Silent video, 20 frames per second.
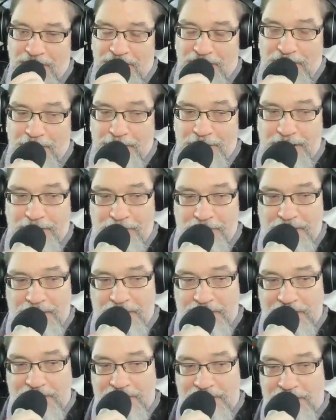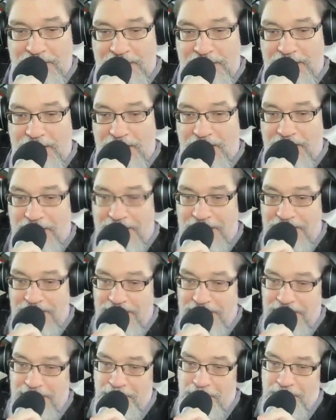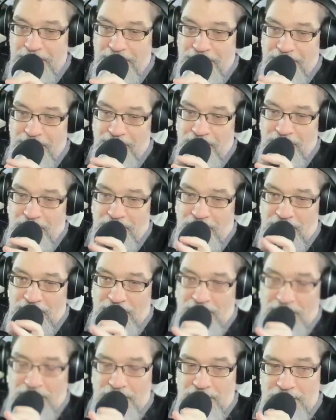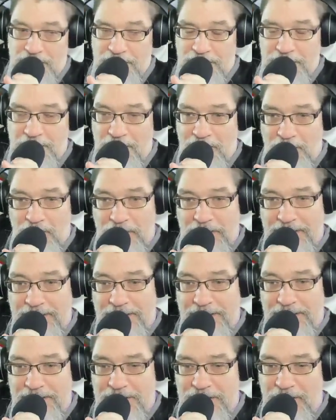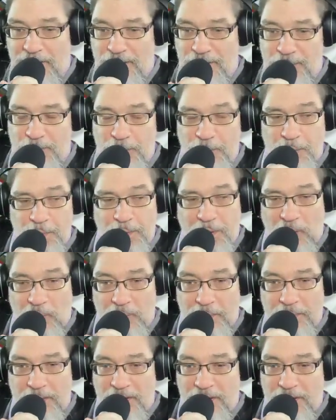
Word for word: Coming up next is the last segment of our show, and that is our news poem.